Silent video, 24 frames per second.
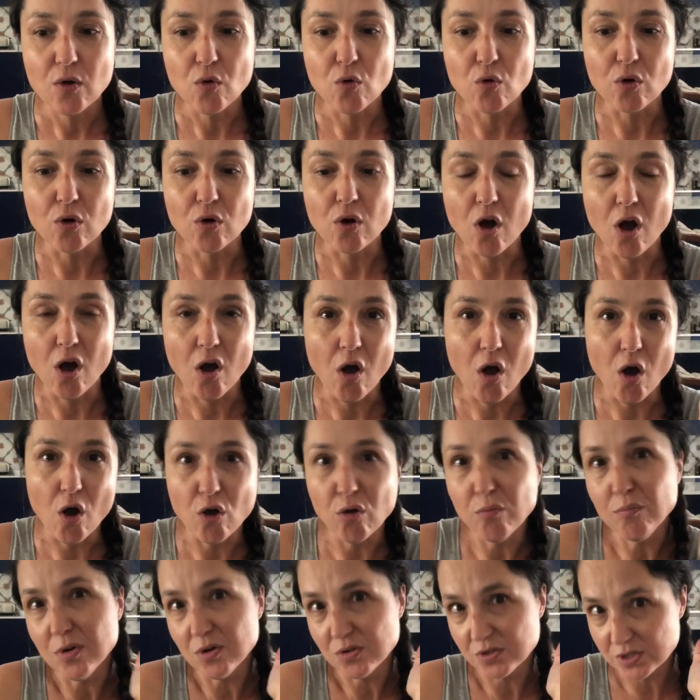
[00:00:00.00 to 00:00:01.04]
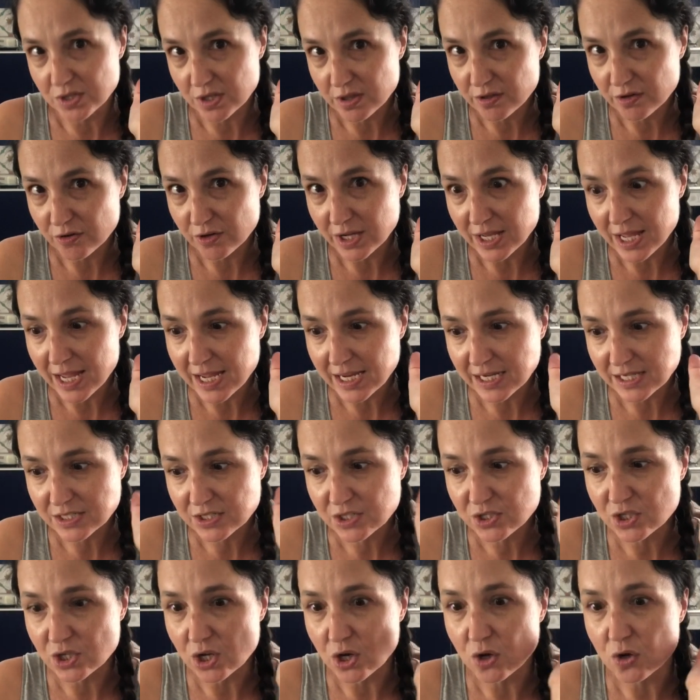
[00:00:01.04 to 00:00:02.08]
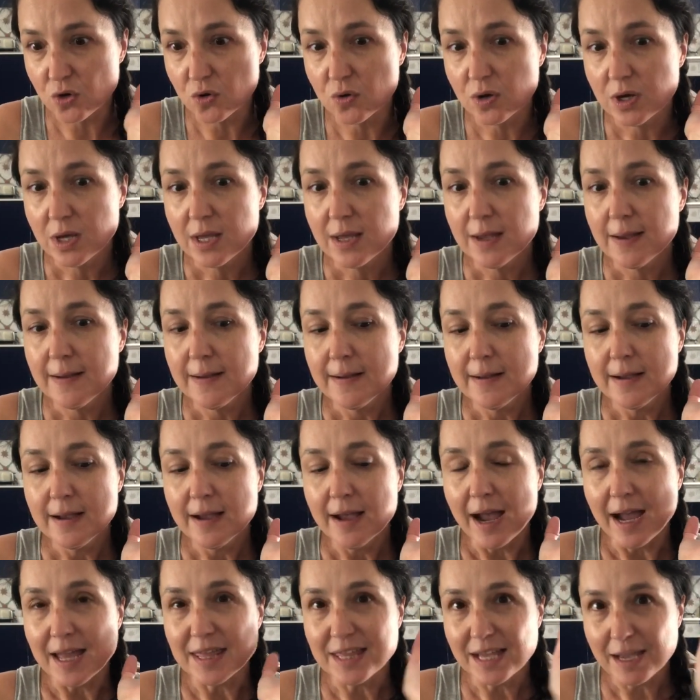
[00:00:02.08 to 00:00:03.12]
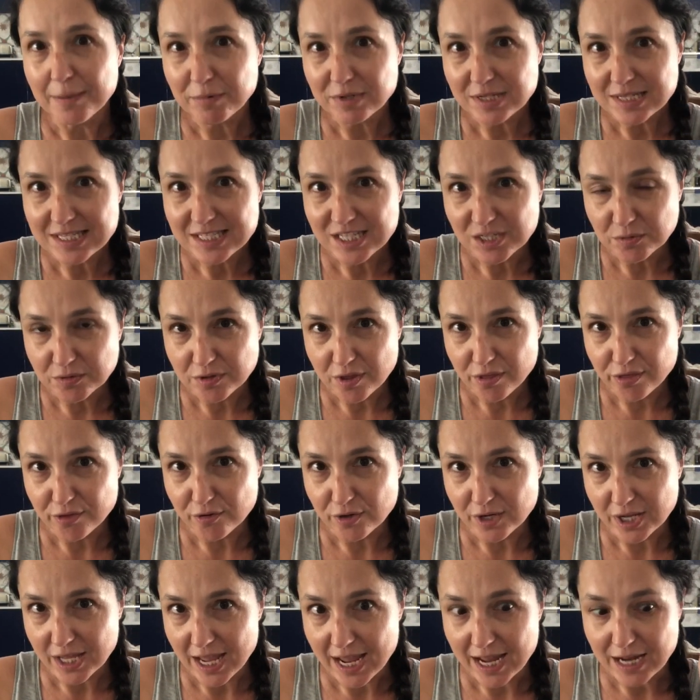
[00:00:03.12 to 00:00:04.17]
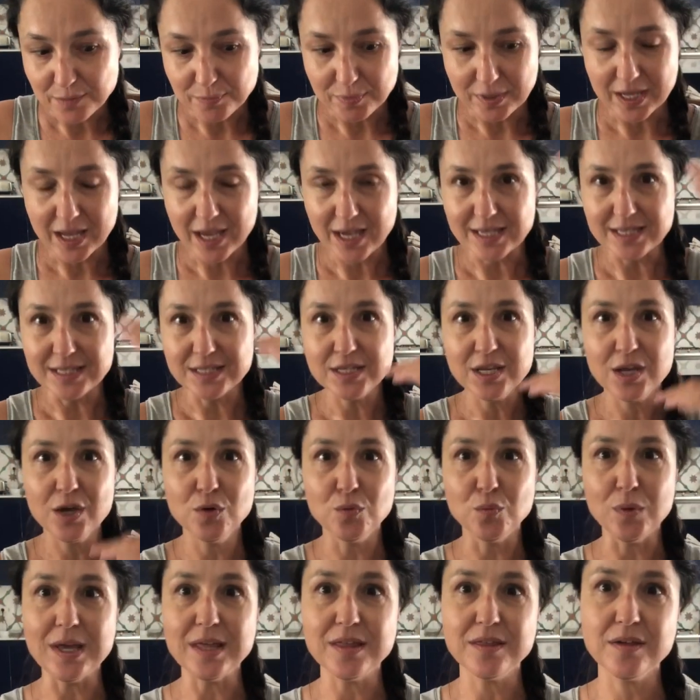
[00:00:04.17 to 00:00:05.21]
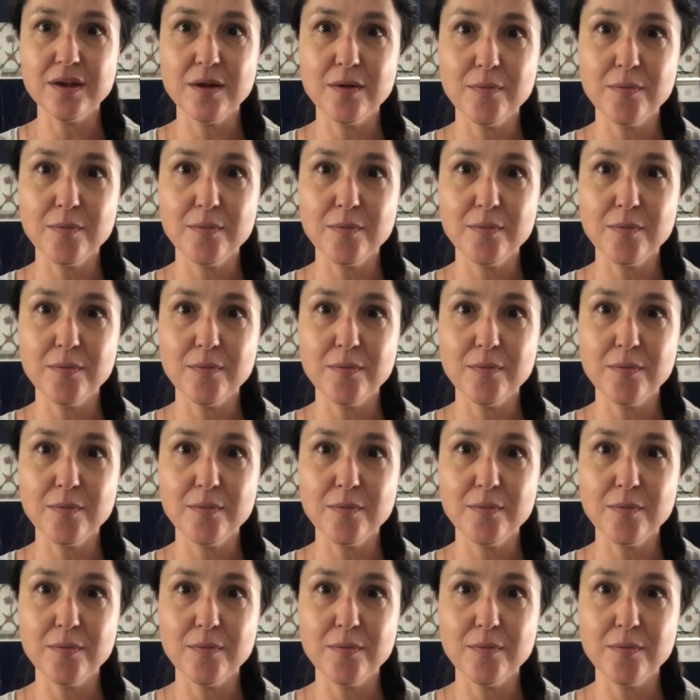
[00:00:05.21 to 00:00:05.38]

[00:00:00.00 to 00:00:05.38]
Or almost a 38. So I think I'm gonna stick with a 38 because with